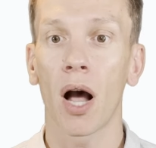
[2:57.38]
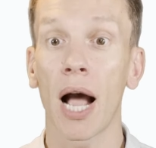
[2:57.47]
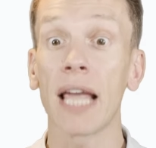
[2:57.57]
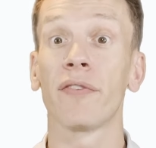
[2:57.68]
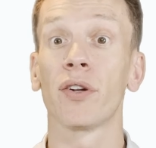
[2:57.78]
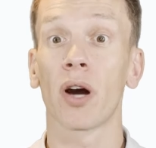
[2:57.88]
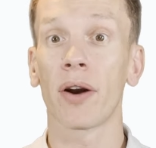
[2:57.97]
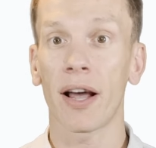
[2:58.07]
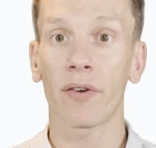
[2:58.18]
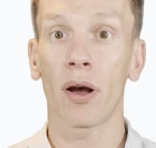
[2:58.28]
If you don't
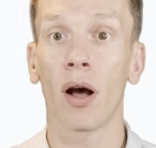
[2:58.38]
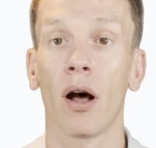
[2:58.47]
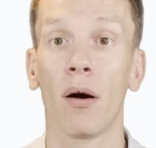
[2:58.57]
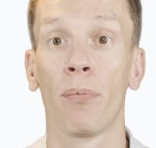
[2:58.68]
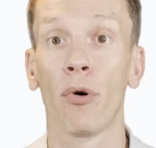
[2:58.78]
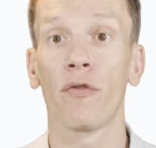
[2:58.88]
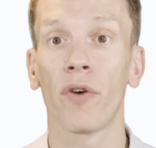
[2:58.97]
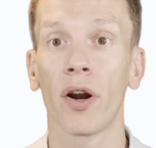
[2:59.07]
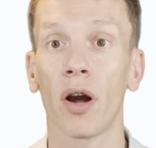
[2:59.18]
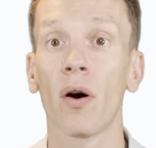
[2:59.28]
have a
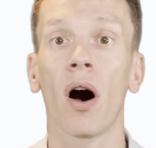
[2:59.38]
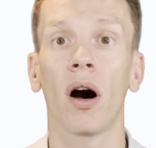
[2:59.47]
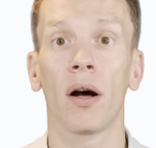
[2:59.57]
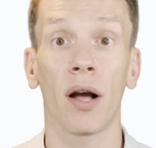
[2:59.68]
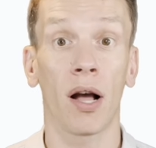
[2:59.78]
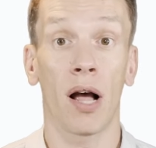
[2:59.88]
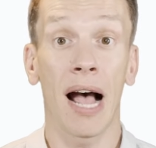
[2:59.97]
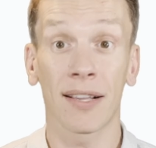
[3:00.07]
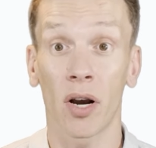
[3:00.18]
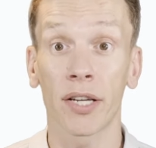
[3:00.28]
portfolio,
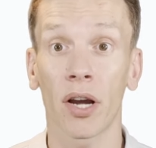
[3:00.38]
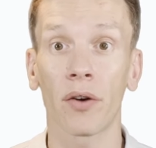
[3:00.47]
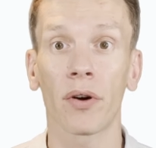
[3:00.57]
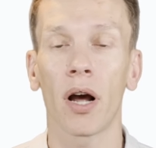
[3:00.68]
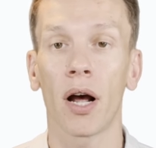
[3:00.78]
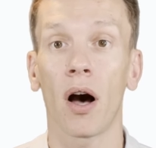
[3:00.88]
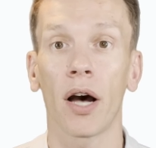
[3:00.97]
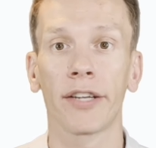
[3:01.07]
as I don't, I